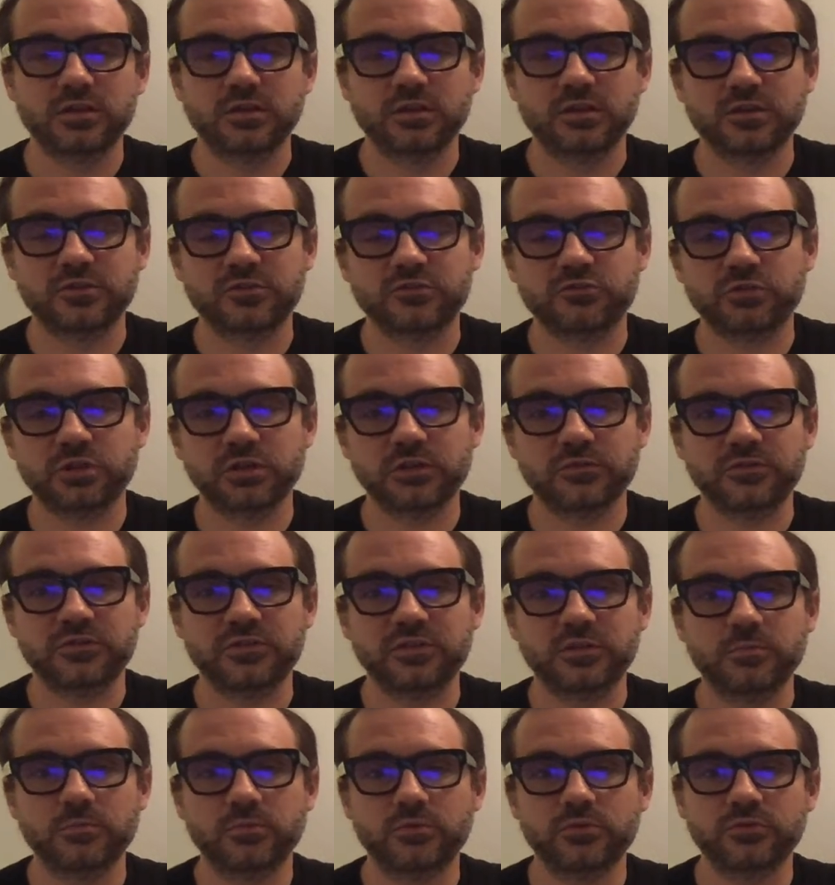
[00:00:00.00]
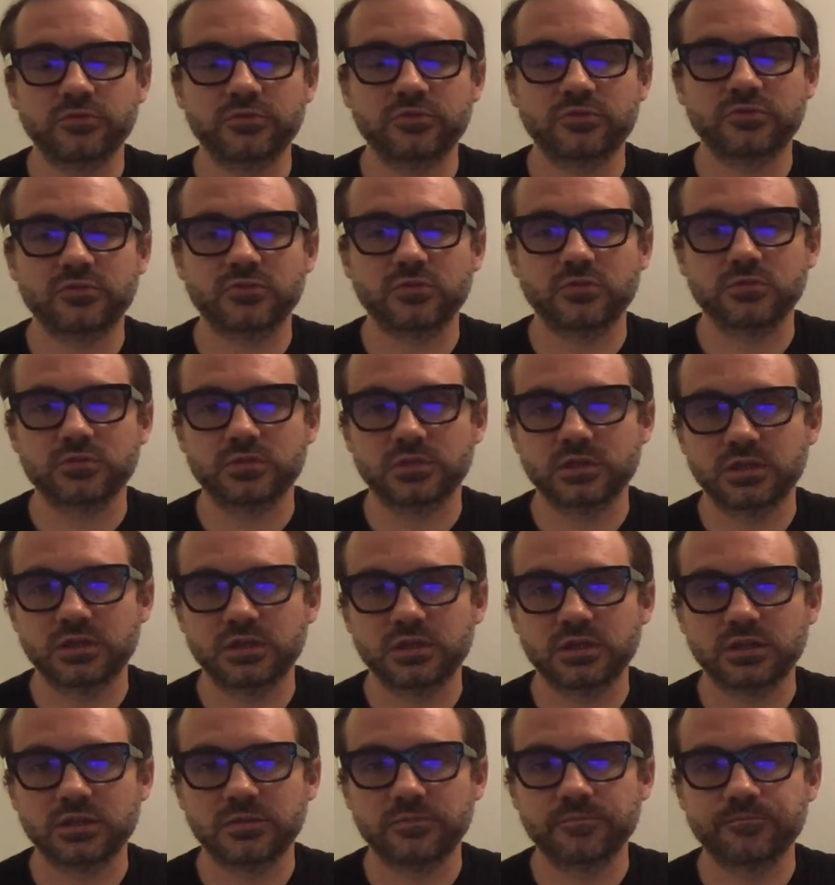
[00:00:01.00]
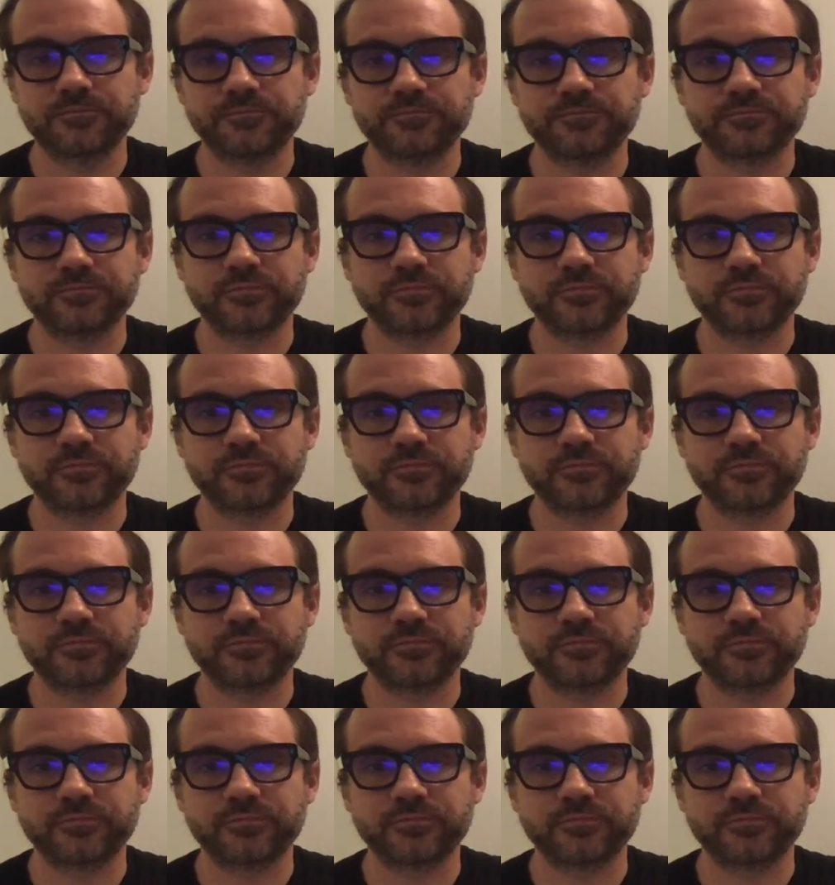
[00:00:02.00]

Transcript: a string of symbols um,